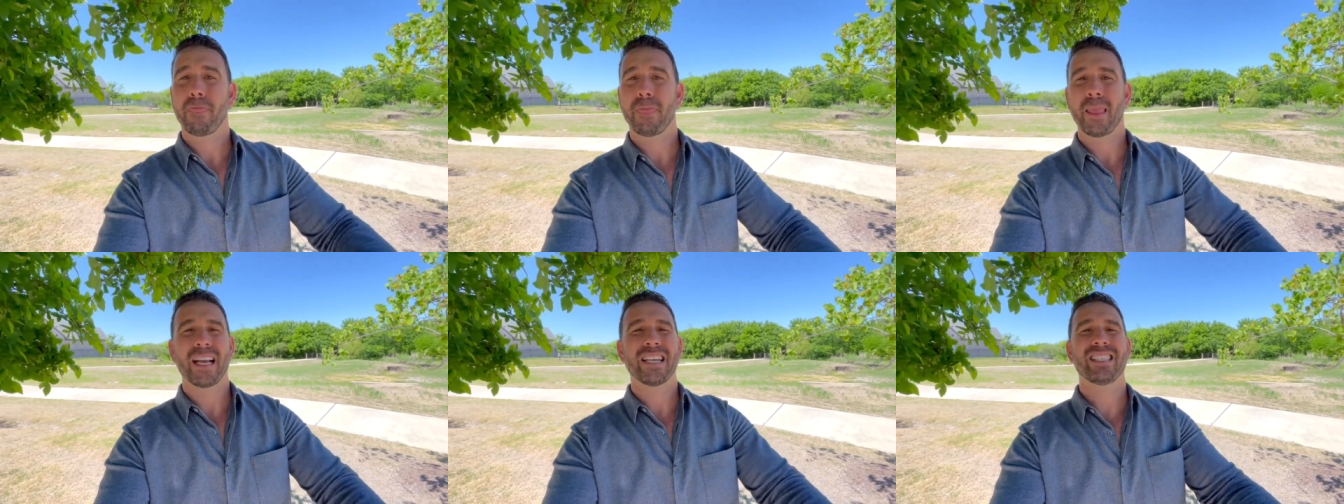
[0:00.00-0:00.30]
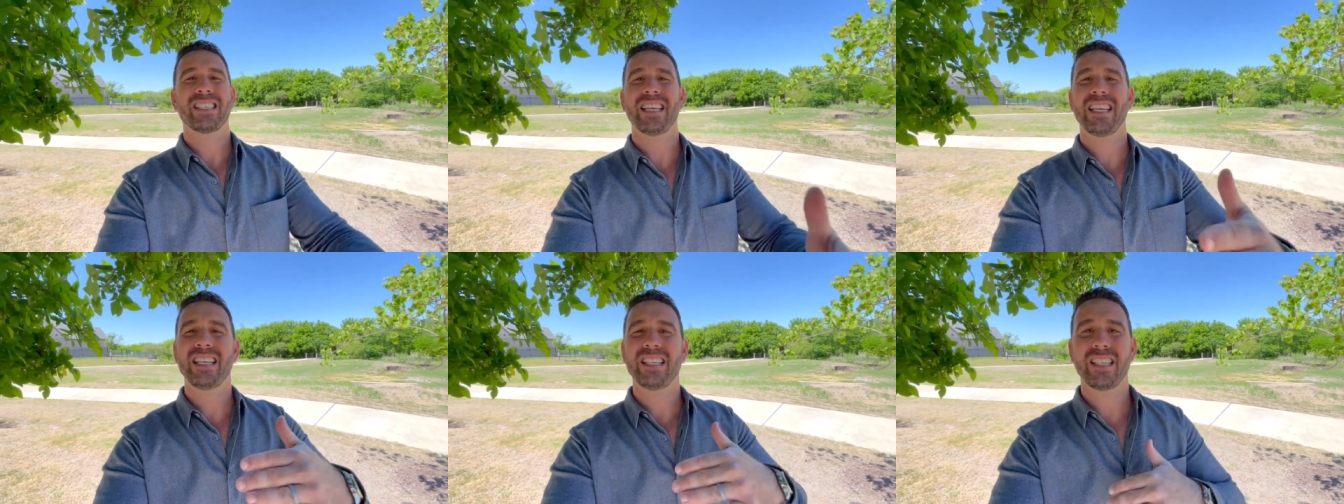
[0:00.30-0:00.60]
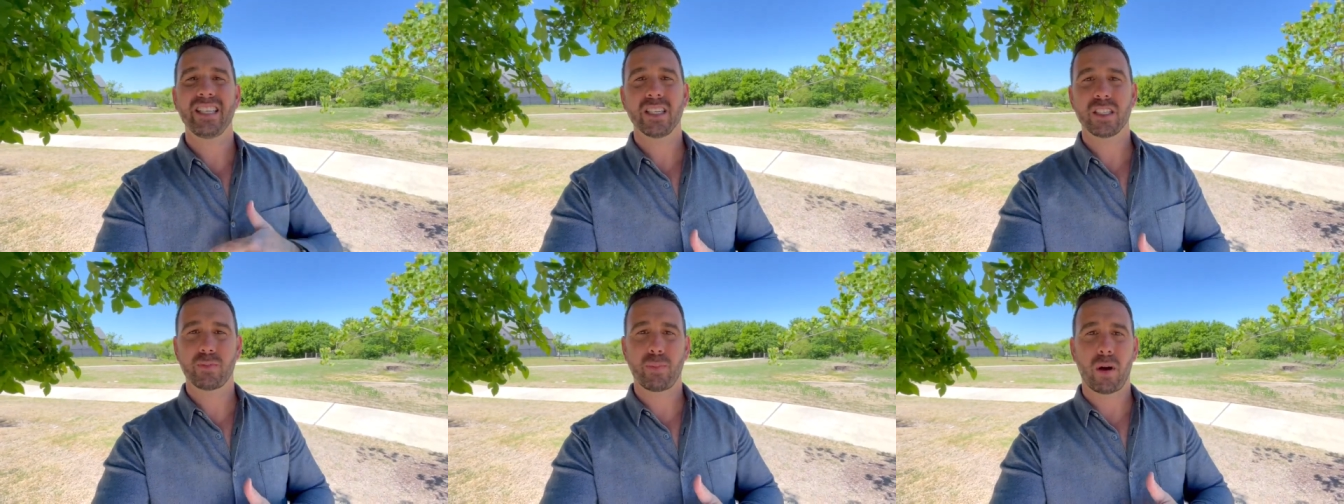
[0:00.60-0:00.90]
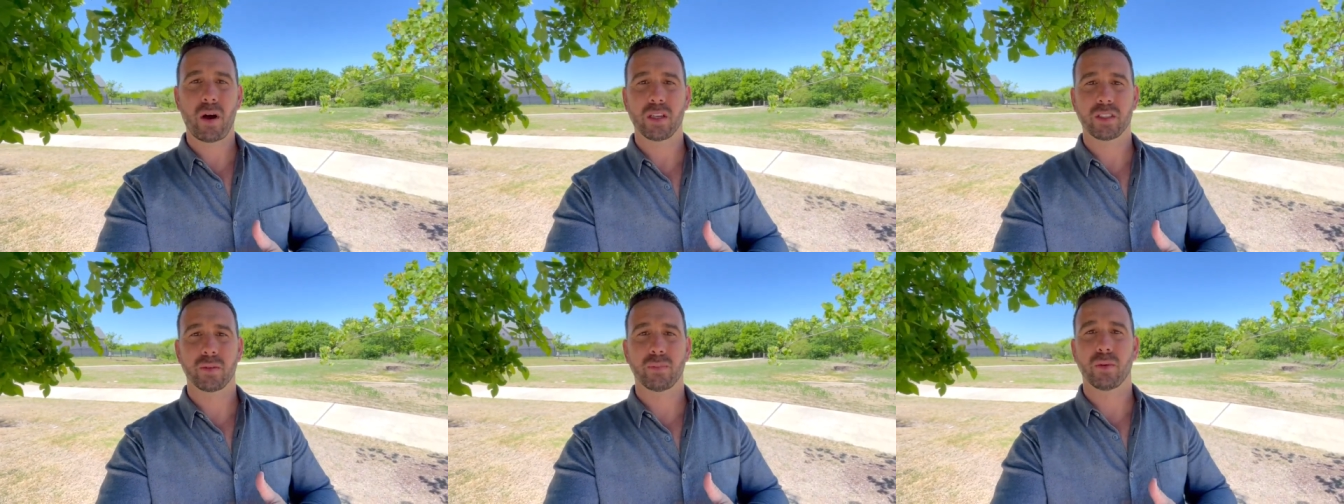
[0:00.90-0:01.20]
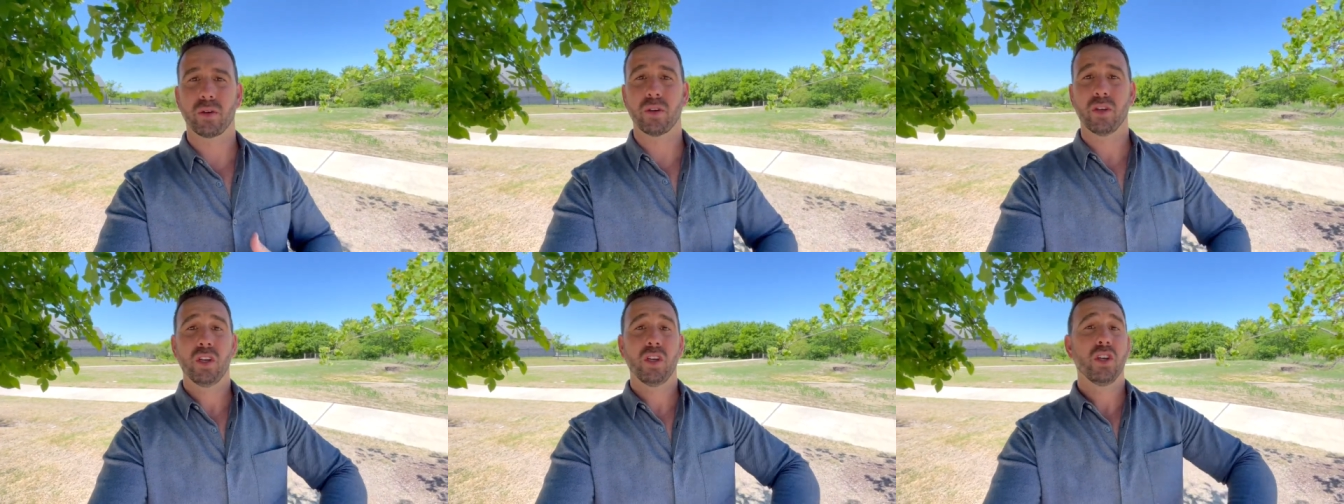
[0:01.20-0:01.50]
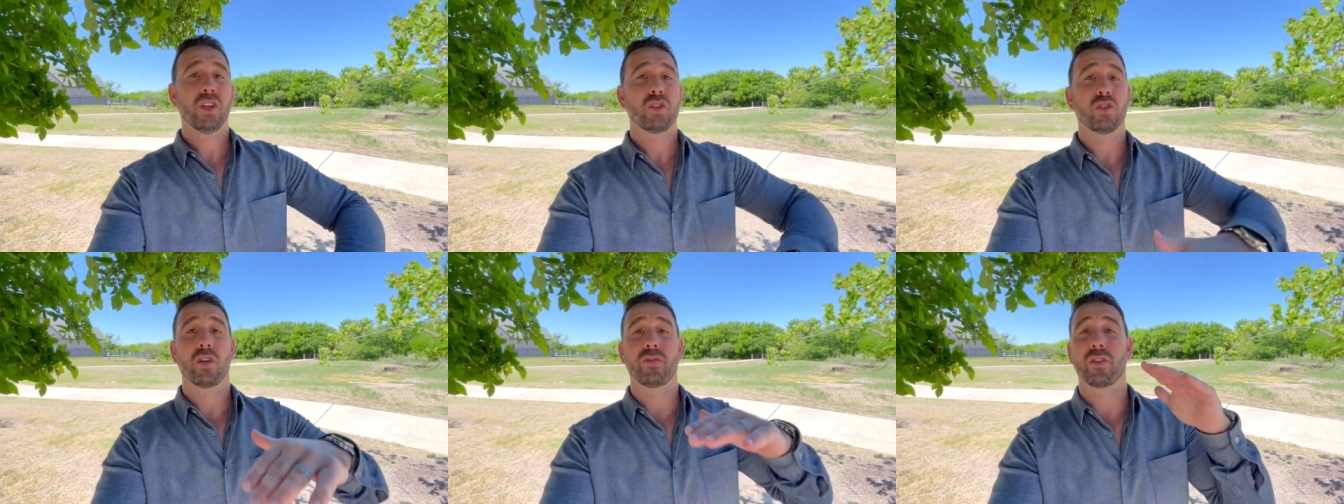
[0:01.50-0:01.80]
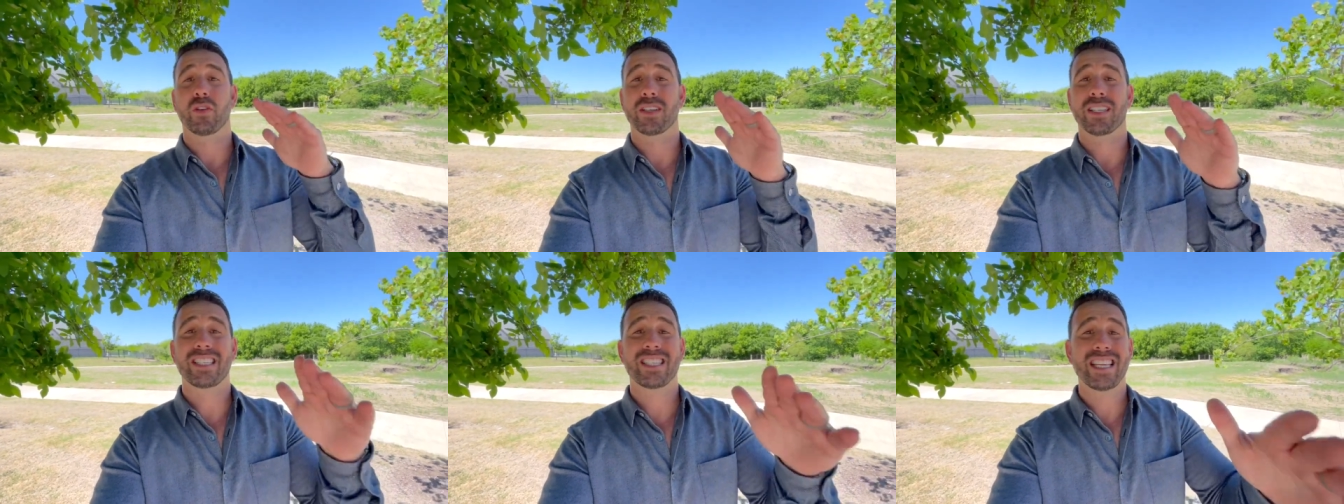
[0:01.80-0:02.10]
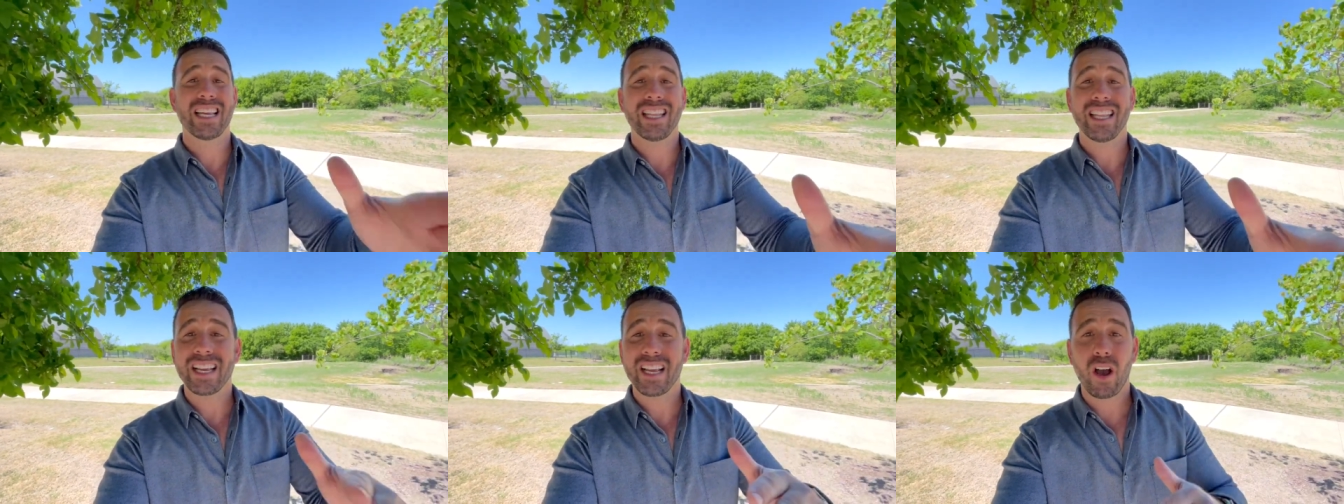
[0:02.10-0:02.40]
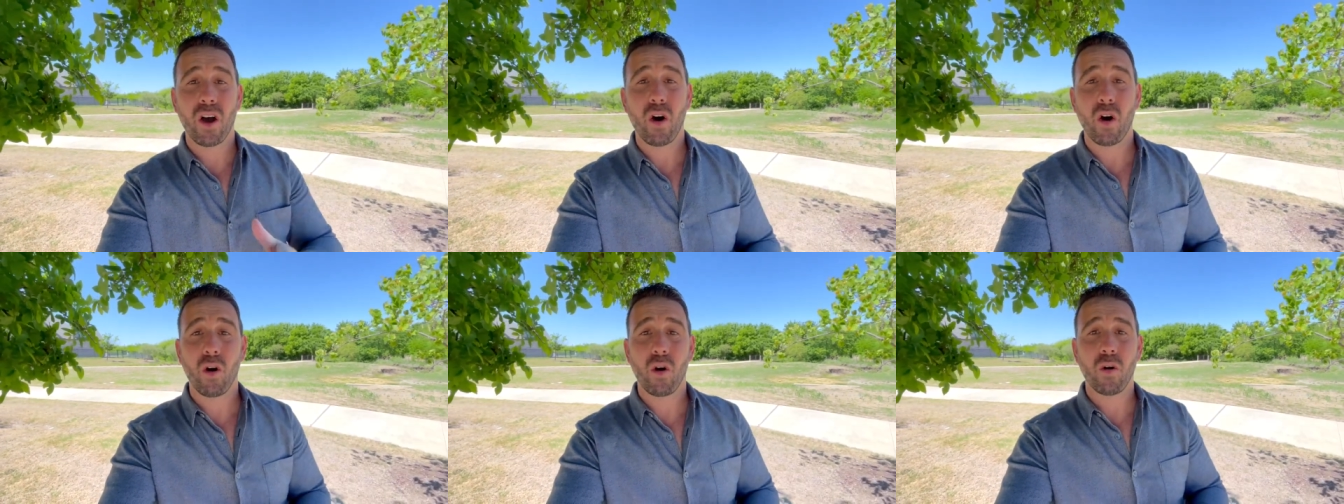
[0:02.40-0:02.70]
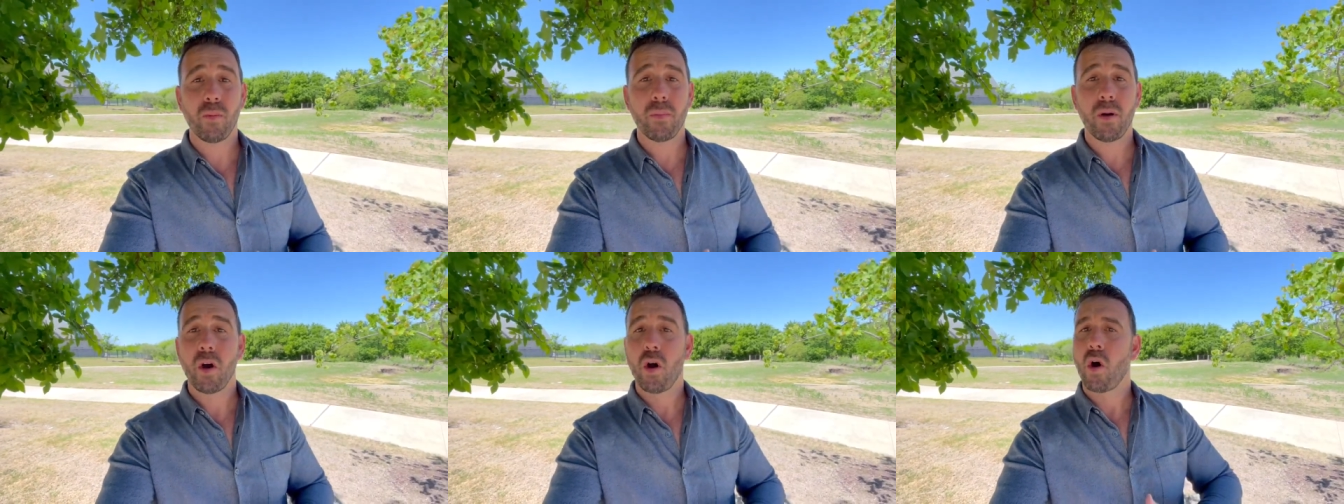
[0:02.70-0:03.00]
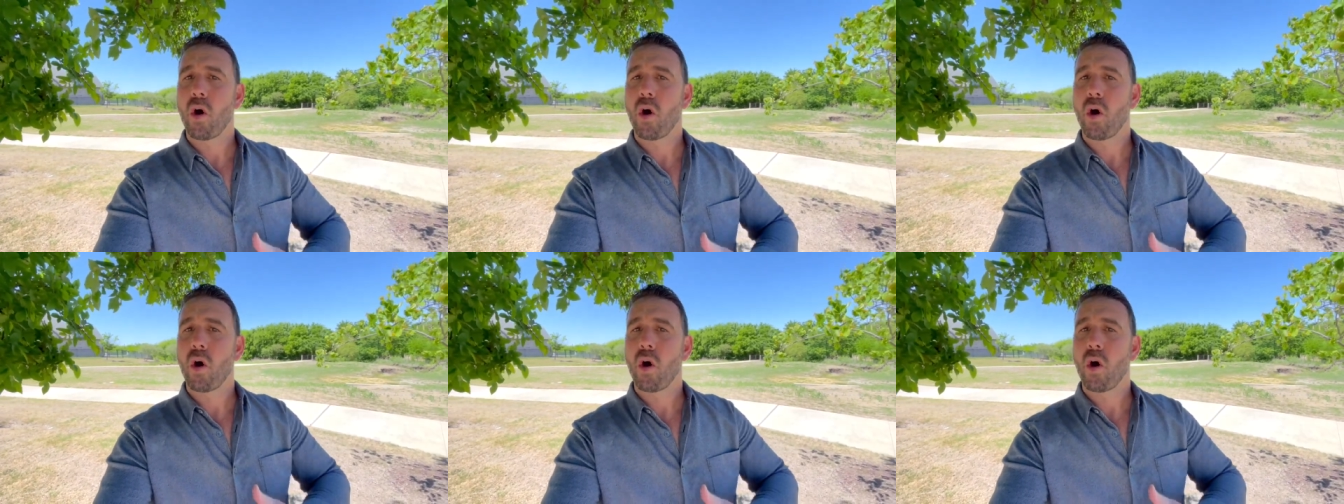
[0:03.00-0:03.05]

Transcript: as easy as possible. So if you're selling a home